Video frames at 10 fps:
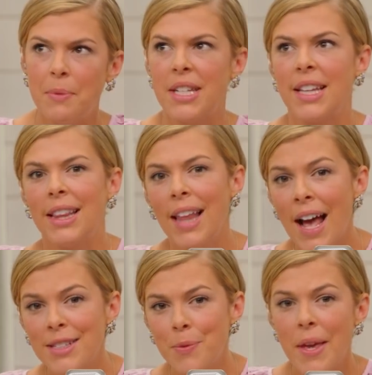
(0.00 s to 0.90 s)
we did
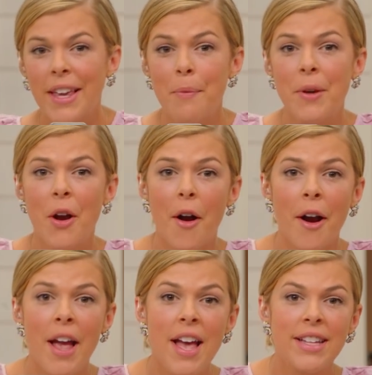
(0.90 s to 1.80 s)
last week and we
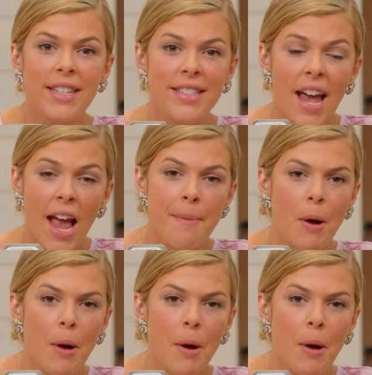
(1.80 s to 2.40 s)
are today.